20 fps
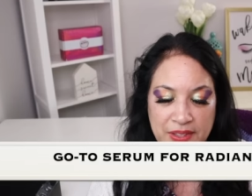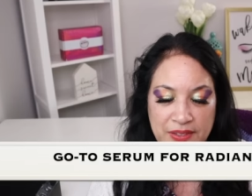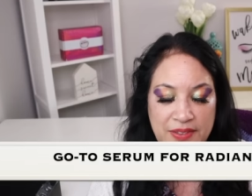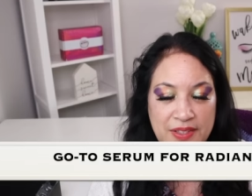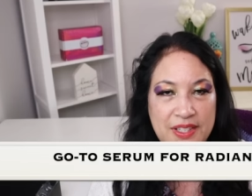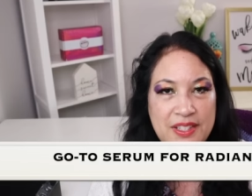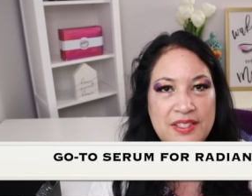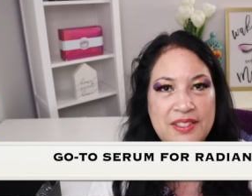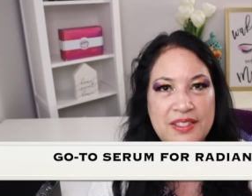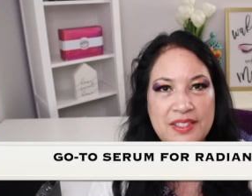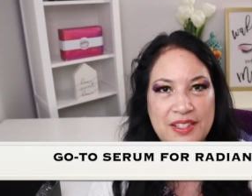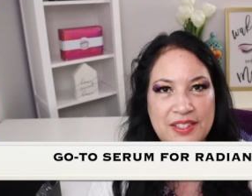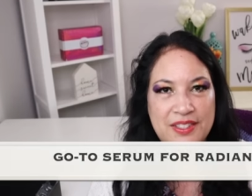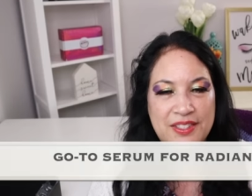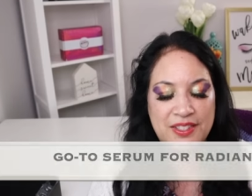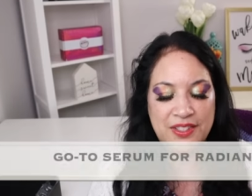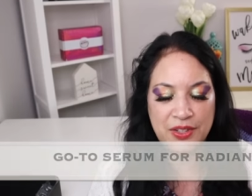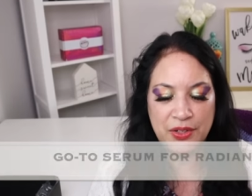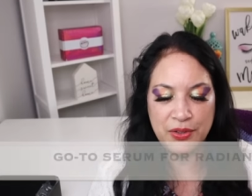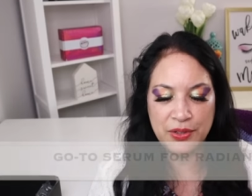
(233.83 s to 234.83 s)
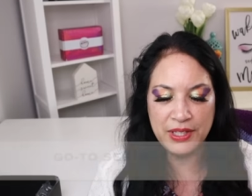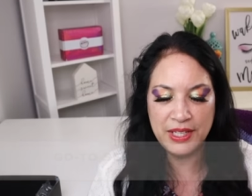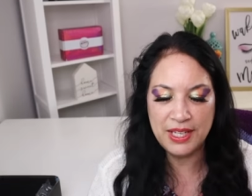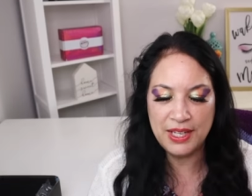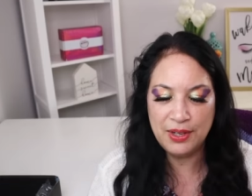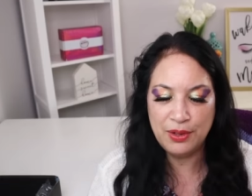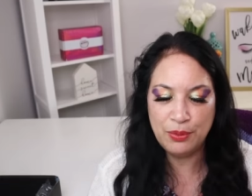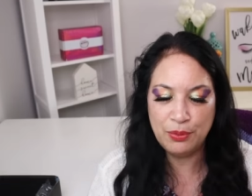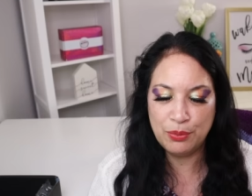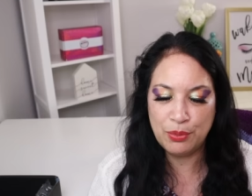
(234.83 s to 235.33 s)
This
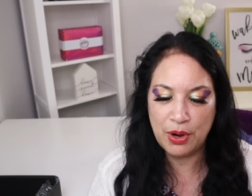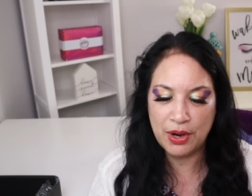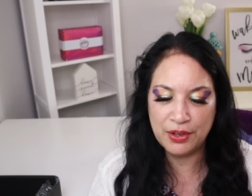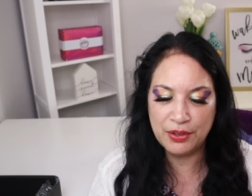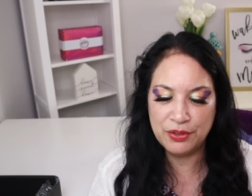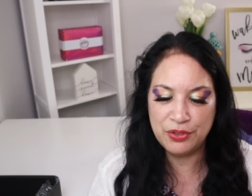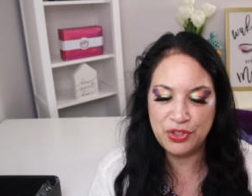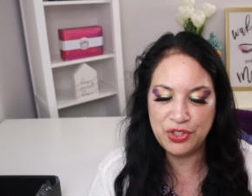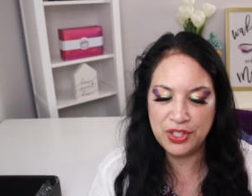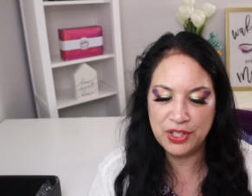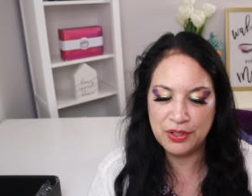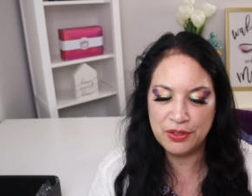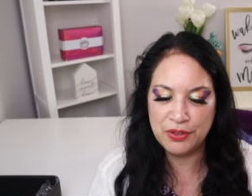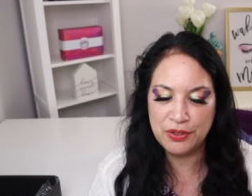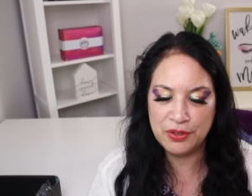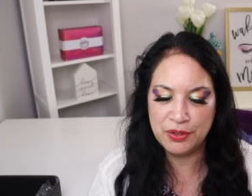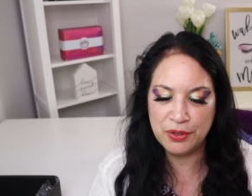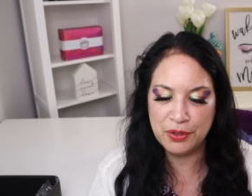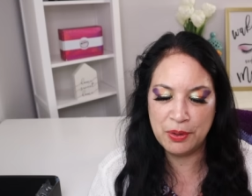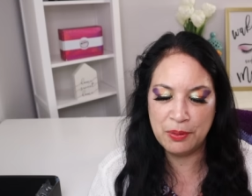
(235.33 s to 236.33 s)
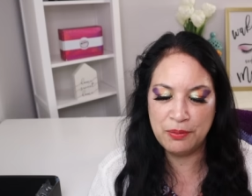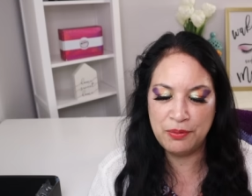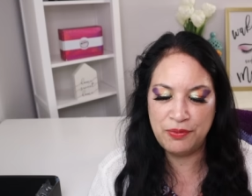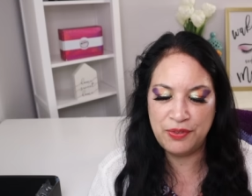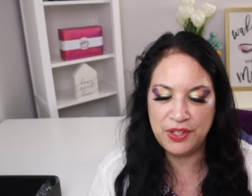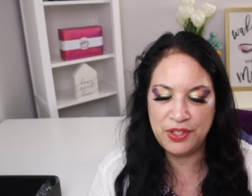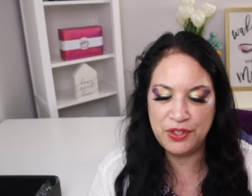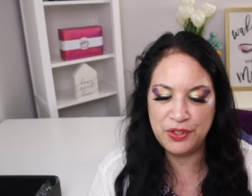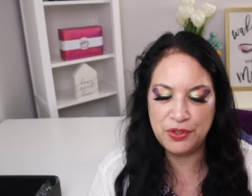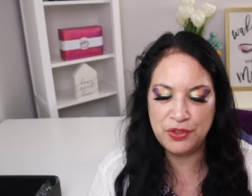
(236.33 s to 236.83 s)
silky water gel serum
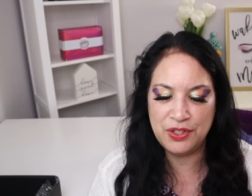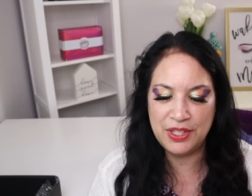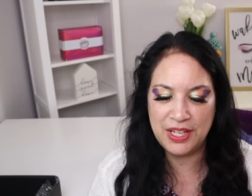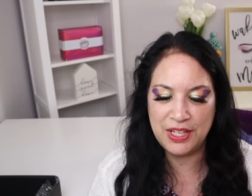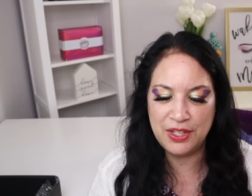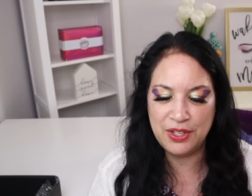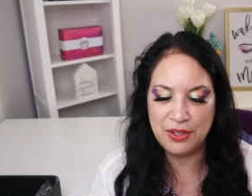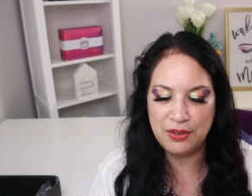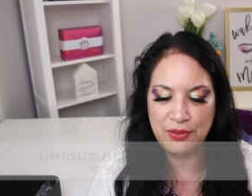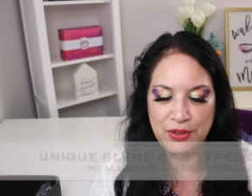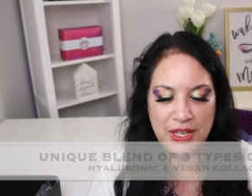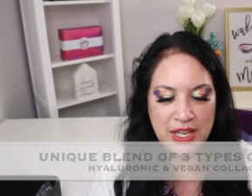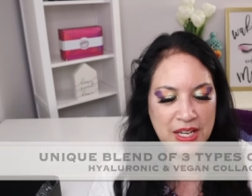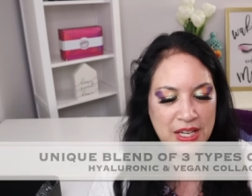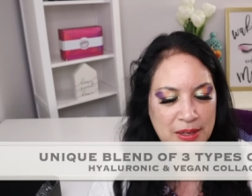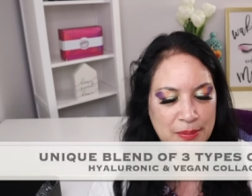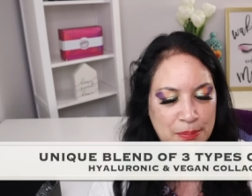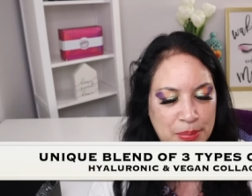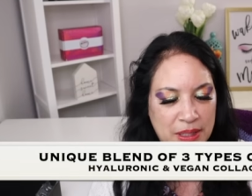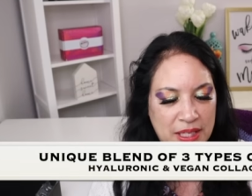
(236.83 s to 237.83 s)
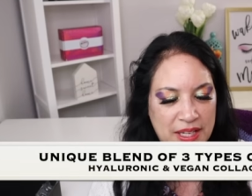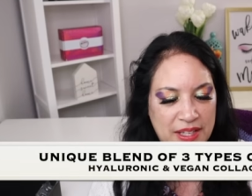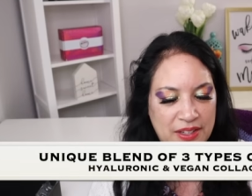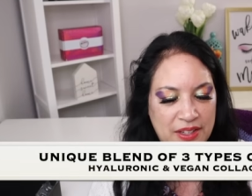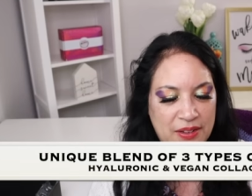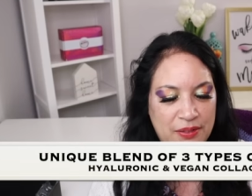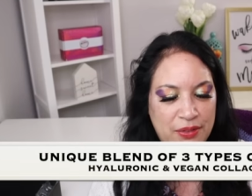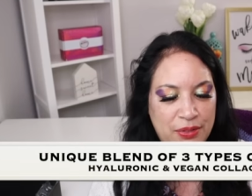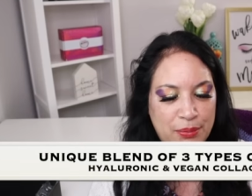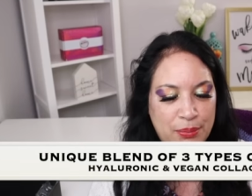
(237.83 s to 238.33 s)
features a unique blend
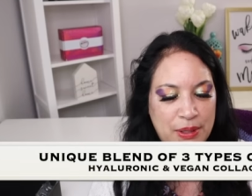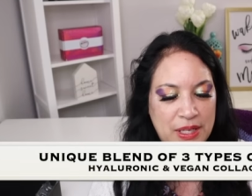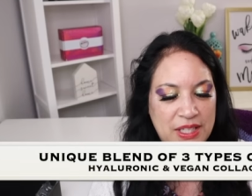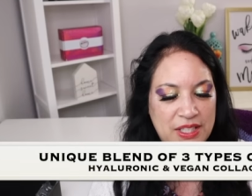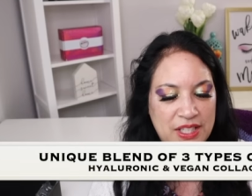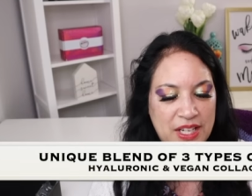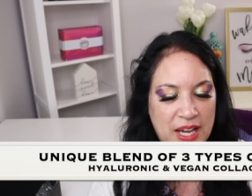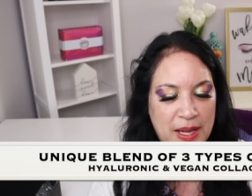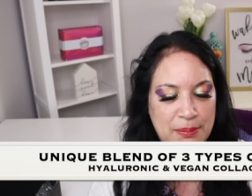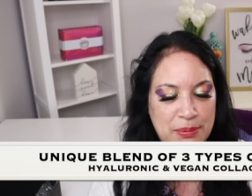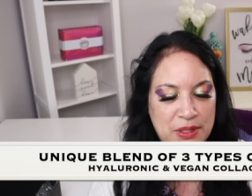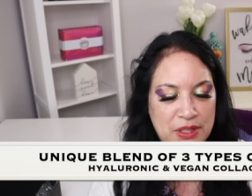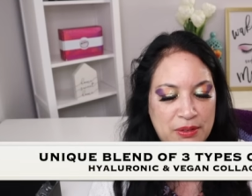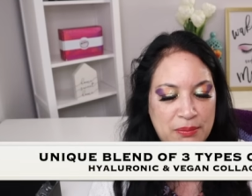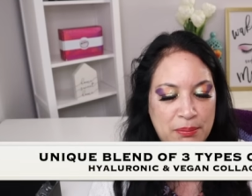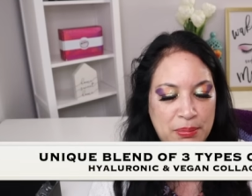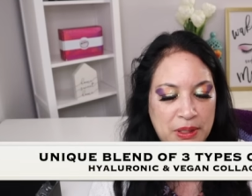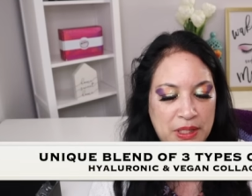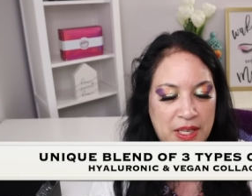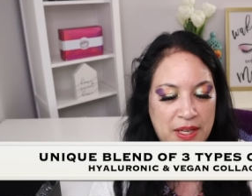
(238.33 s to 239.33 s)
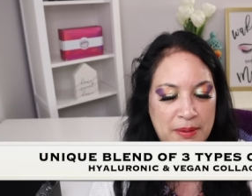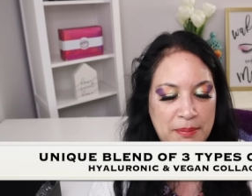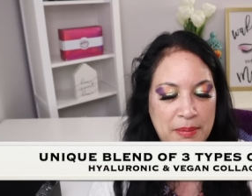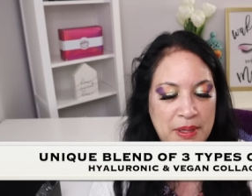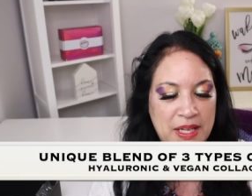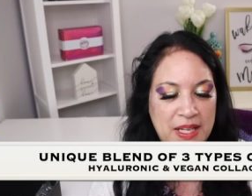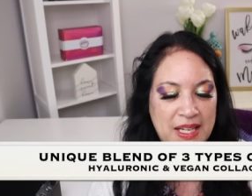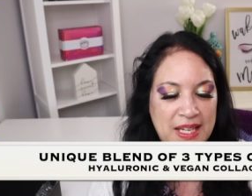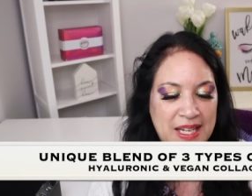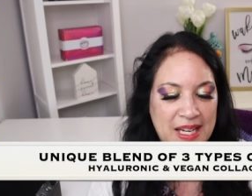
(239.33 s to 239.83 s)
of three types of
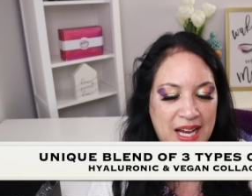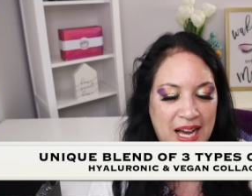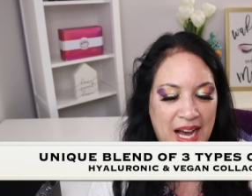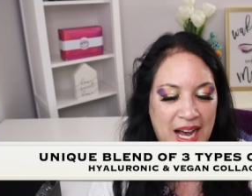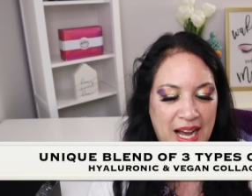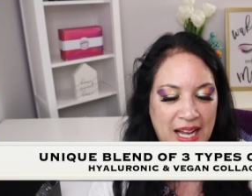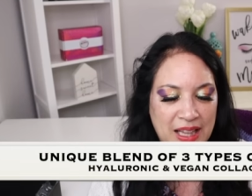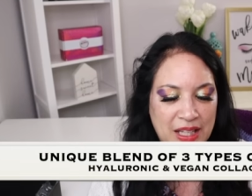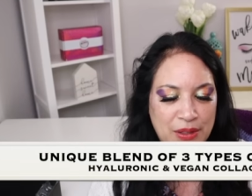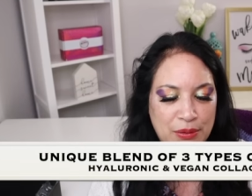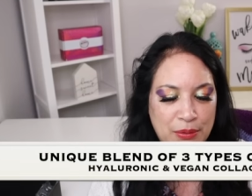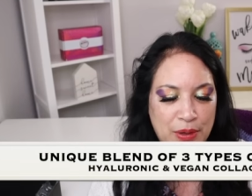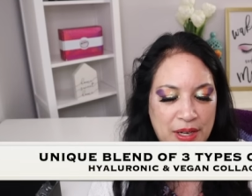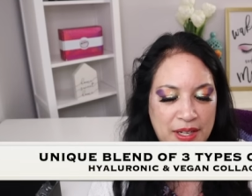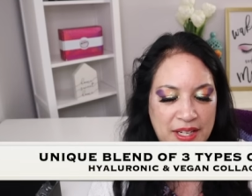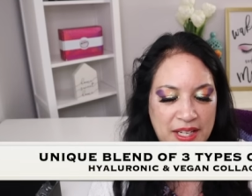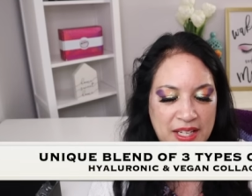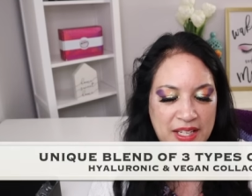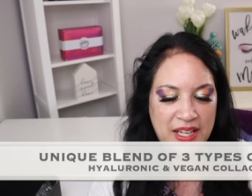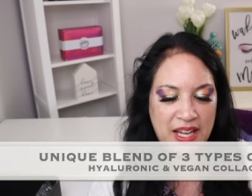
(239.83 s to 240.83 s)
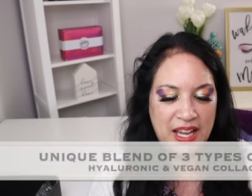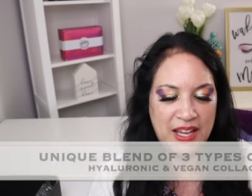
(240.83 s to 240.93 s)
plum, hyaluronic,